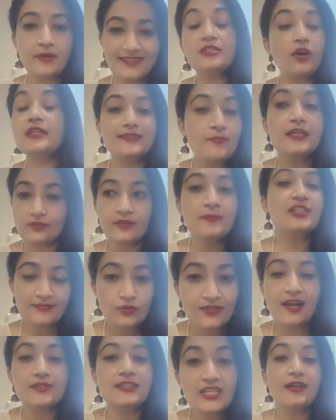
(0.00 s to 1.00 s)
real
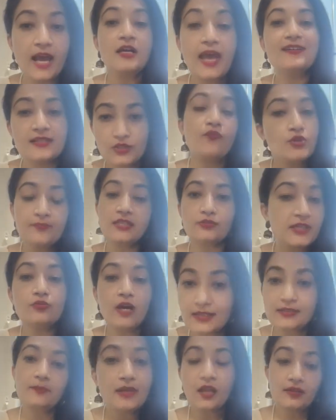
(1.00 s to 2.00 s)
examples
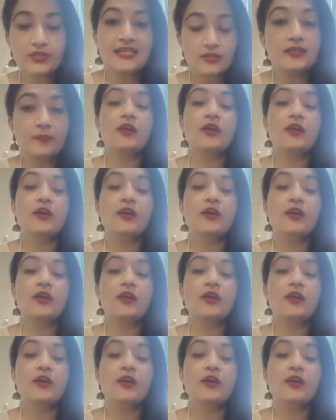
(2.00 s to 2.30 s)
of the